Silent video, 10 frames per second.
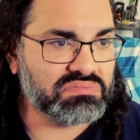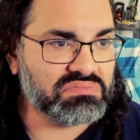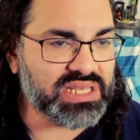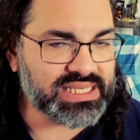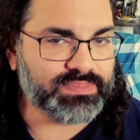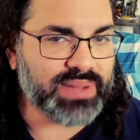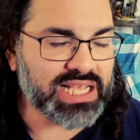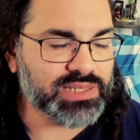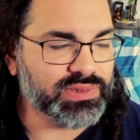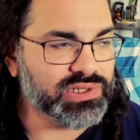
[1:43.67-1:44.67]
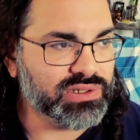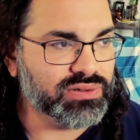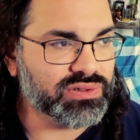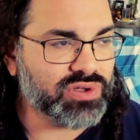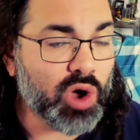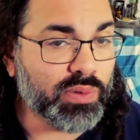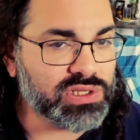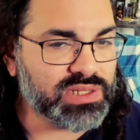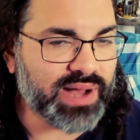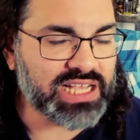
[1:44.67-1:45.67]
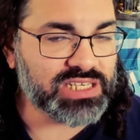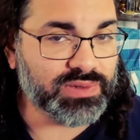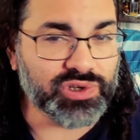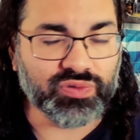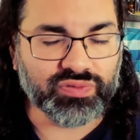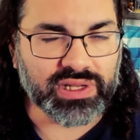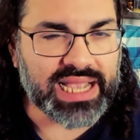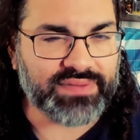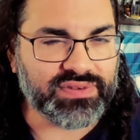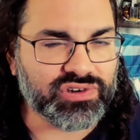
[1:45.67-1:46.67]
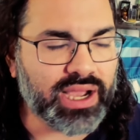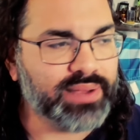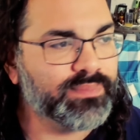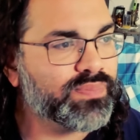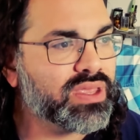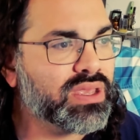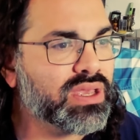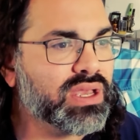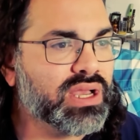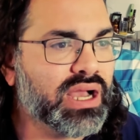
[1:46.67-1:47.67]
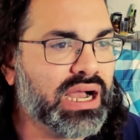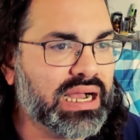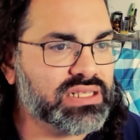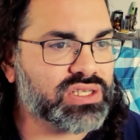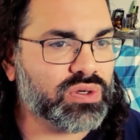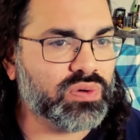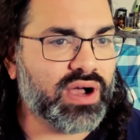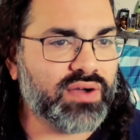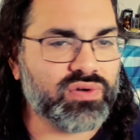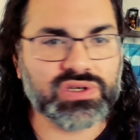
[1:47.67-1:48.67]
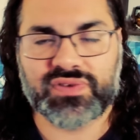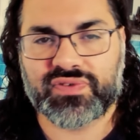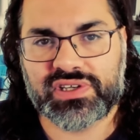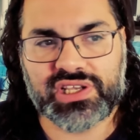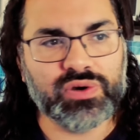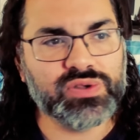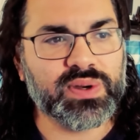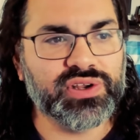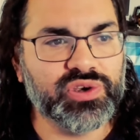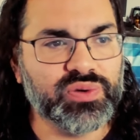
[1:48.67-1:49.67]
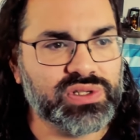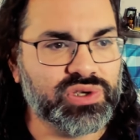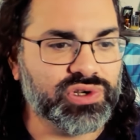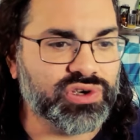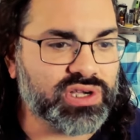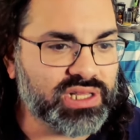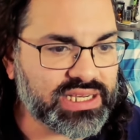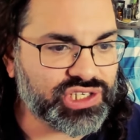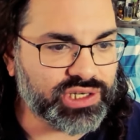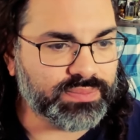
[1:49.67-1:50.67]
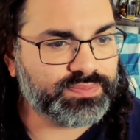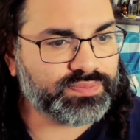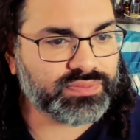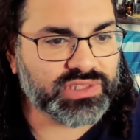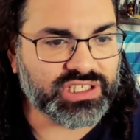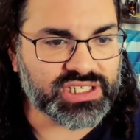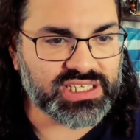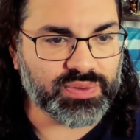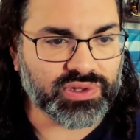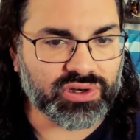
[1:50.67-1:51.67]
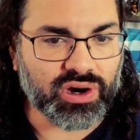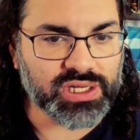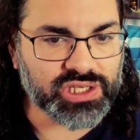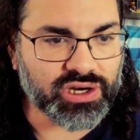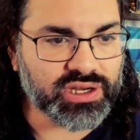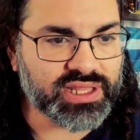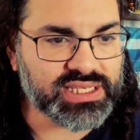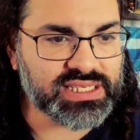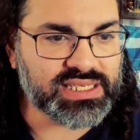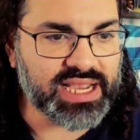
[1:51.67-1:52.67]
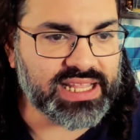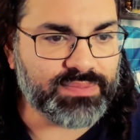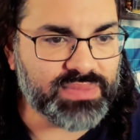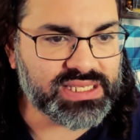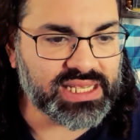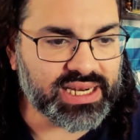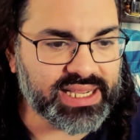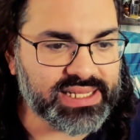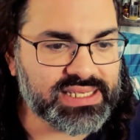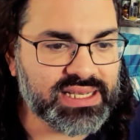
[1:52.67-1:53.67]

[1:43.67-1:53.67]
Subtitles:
is impossible to lose, almost impossible. You really have to try. So of course the first thing you always want to do is you go to your collection just to see what the cards are. This is saying that Misty Knight